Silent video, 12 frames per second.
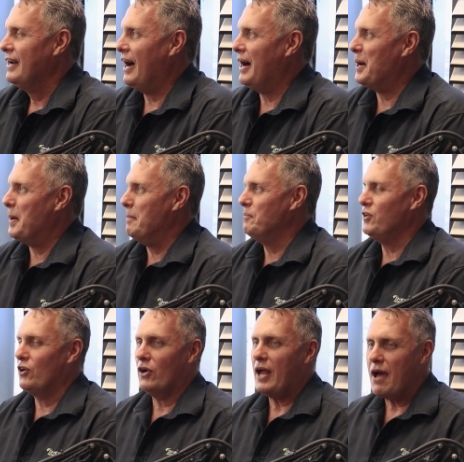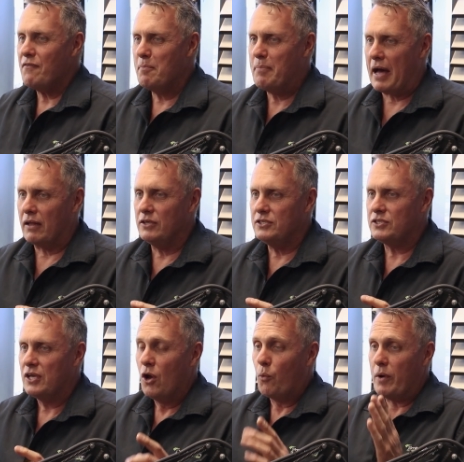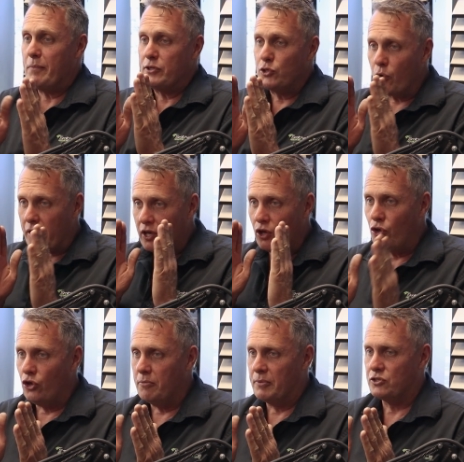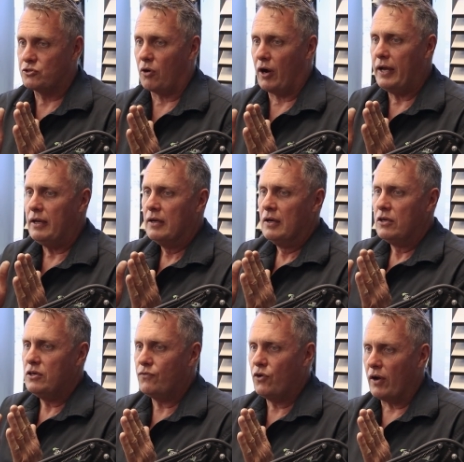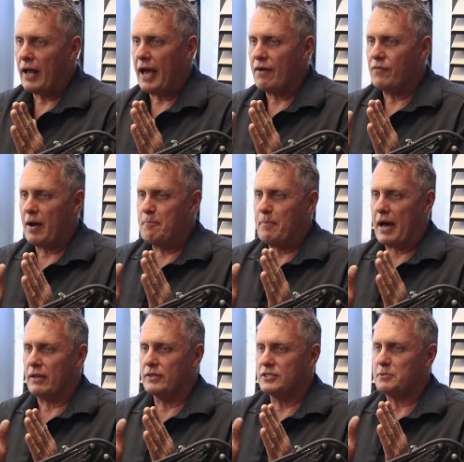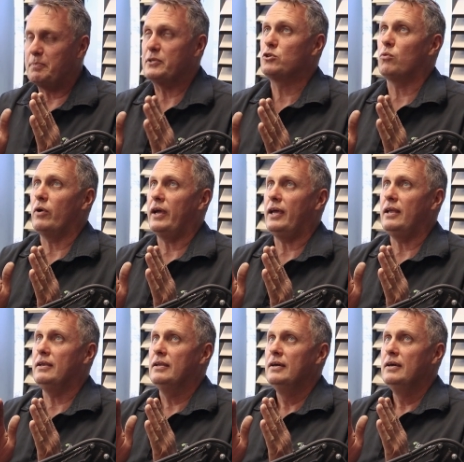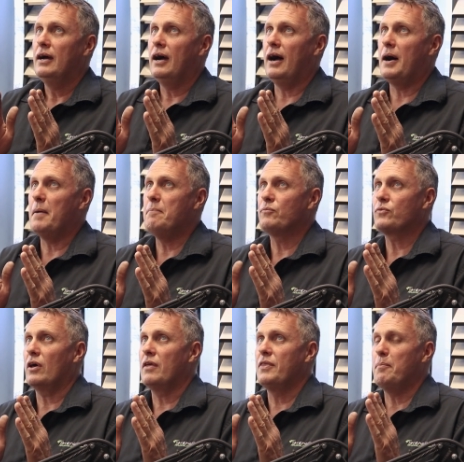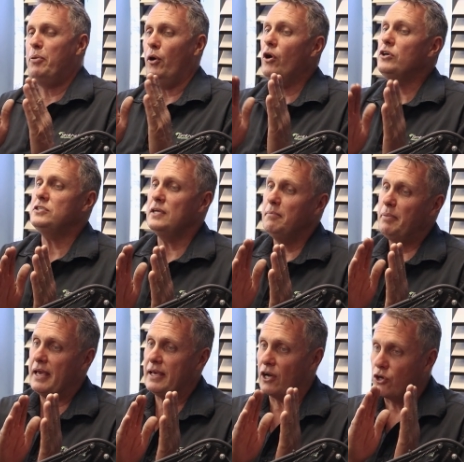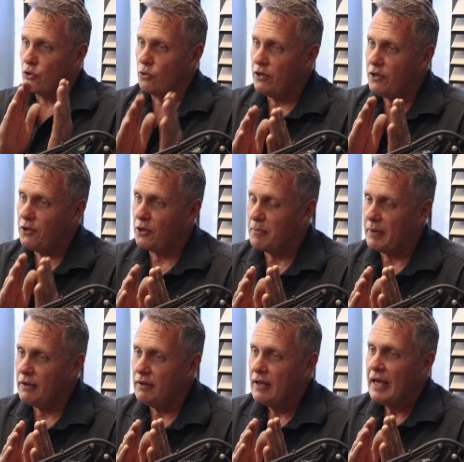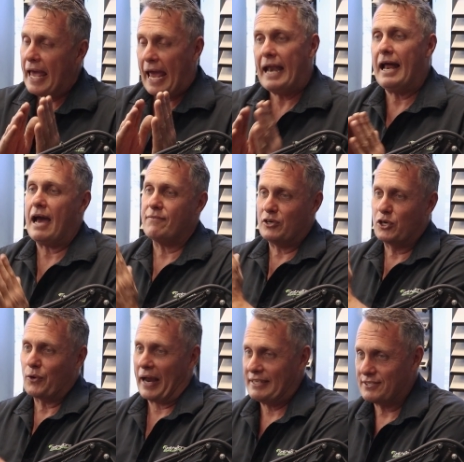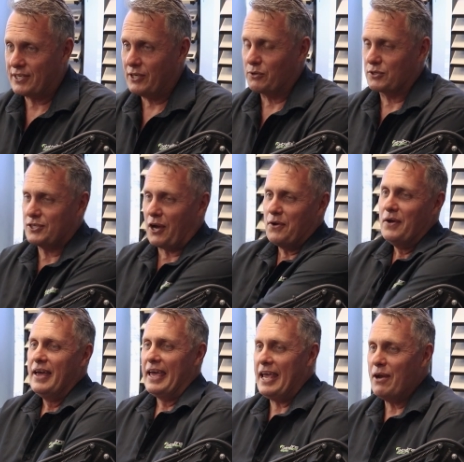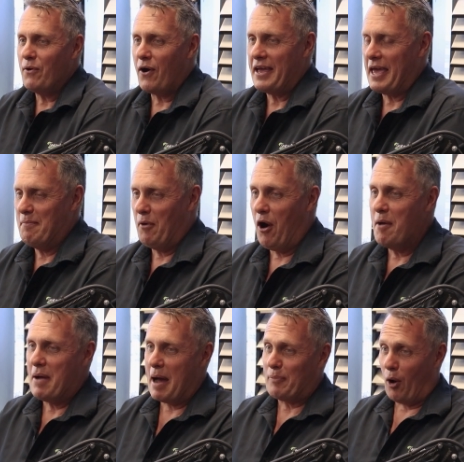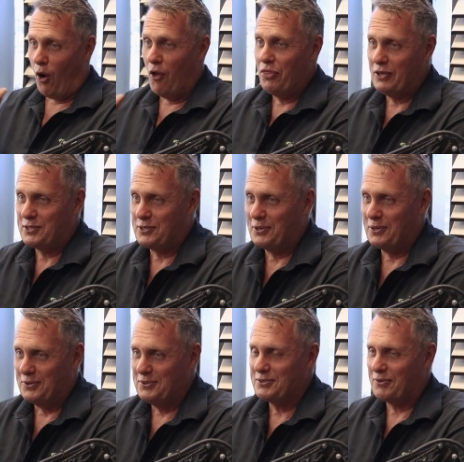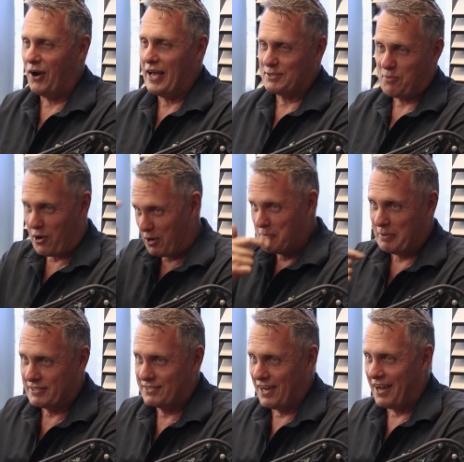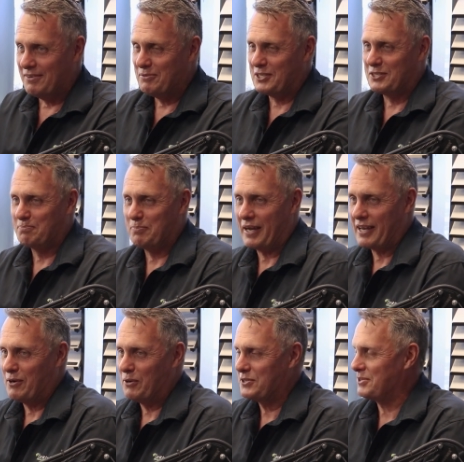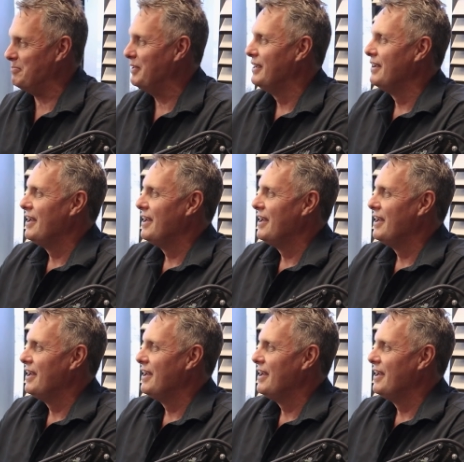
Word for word: Um, you've got to have a balance when we're talking humans, right? You've got to have a balance between um, the person being a good human and having great skills. So here I am, I'm up on the tools, right? That's why I got a bit of sun, which is bloody awesome.